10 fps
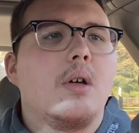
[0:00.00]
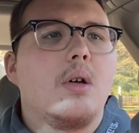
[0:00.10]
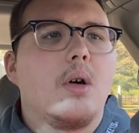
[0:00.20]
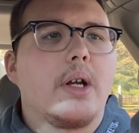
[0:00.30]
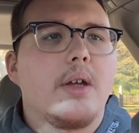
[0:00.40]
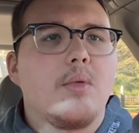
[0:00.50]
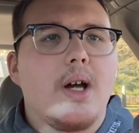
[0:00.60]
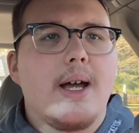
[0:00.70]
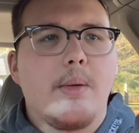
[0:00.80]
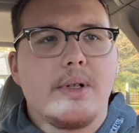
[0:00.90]
okay, what
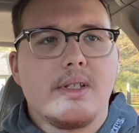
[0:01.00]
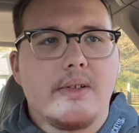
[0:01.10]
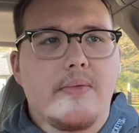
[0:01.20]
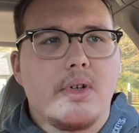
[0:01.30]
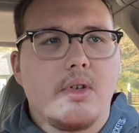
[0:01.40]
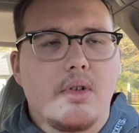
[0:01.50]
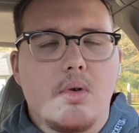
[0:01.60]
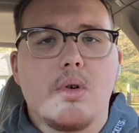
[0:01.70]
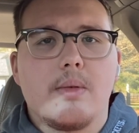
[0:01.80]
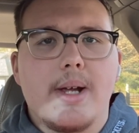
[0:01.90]
happens if another
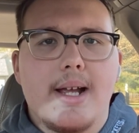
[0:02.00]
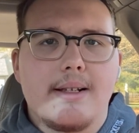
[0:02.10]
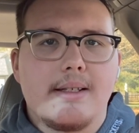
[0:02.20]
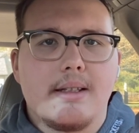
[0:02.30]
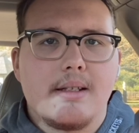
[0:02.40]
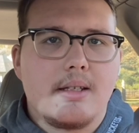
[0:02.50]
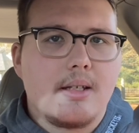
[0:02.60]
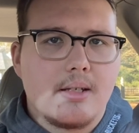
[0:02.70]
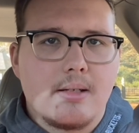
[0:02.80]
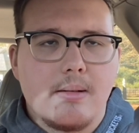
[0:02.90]
quarterback is in the
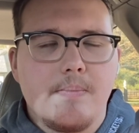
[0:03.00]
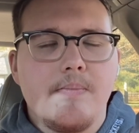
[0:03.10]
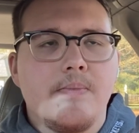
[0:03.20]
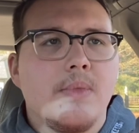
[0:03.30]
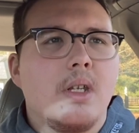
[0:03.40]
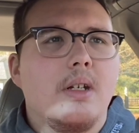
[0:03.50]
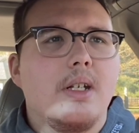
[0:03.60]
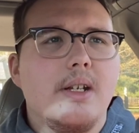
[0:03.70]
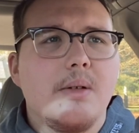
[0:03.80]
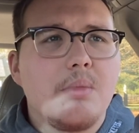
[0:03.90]
system.
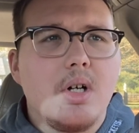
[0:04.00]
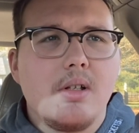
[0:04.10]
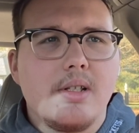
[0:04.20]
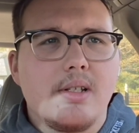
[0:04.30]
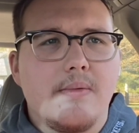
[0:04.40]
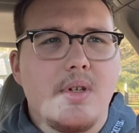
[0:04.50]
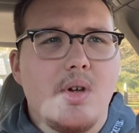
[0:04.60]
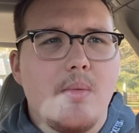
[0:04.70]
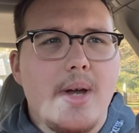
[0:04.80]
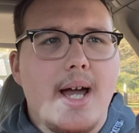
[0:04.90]
Nick Mullens, if you
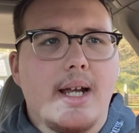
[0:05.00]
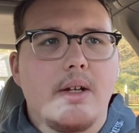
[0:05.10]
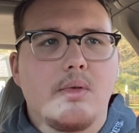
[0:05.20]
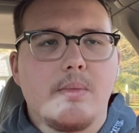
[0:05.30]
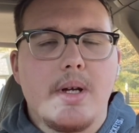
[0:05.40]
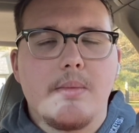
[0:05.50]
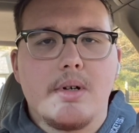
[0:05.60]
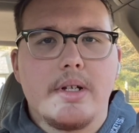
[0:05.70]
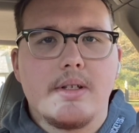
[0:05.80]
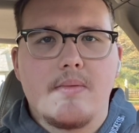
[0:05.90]
go back and
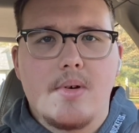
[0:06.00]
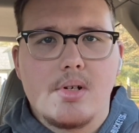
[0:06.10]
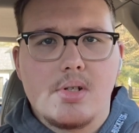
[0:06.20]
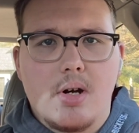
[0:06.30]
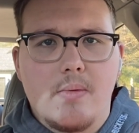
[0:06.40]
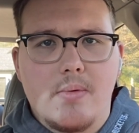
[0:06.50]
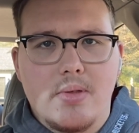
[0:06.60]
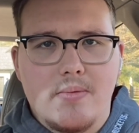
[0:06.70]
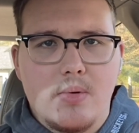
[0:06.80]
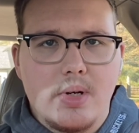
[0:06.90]
remember his first start for the
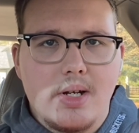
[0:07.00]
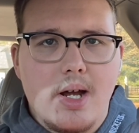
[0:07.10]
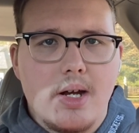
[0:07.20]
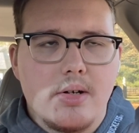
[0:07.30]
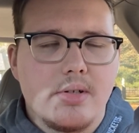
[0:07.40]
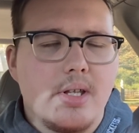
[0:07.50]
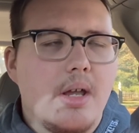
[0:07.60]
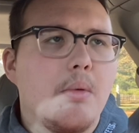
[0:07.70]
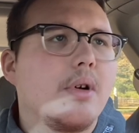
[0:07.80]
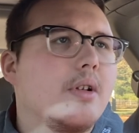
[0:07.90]
49ers,
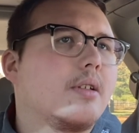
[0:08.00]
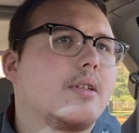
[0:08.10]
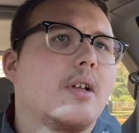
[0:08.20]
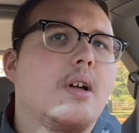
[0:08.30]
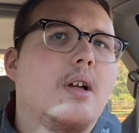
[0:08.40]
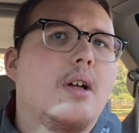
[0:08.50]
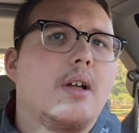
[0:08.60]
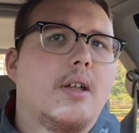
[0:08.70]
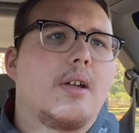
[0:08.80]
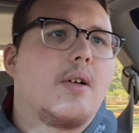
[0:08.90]
it was,
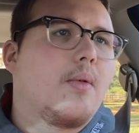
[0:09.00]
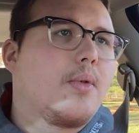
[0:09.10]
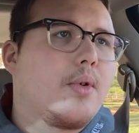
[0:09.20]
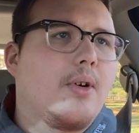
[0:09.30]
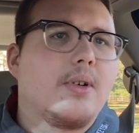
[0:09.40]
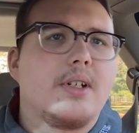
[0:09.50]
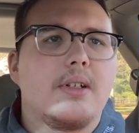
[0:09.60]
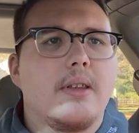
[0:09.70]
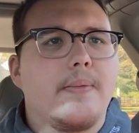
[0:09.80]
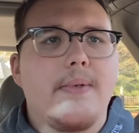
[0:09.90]
you know, thrown
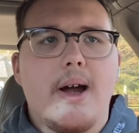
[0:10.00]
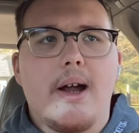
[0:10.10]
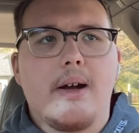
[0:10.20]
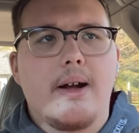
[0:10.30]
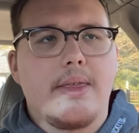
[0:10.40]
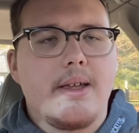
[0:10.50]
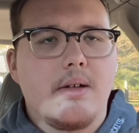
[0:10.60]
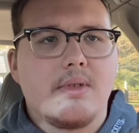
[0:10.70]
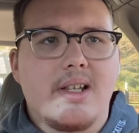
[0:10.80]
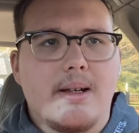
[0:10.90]
into the fire. I think it
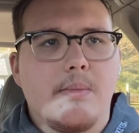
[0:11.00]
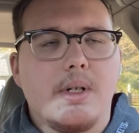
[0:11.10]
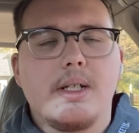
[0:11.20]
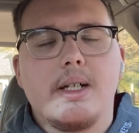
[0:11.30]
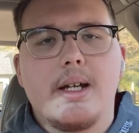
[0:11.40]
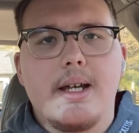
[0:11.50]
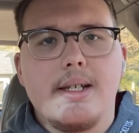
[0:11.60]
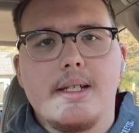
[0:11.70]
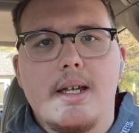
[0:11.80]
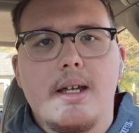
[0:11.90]
was like a Monday
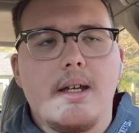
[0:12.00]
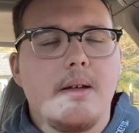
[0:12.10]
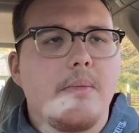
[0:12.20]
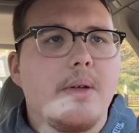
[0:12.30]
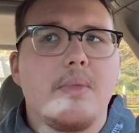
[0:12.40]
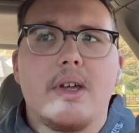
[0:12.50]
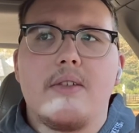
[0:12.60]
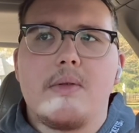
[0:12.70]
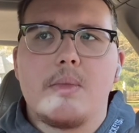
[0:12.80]
night game. People gave him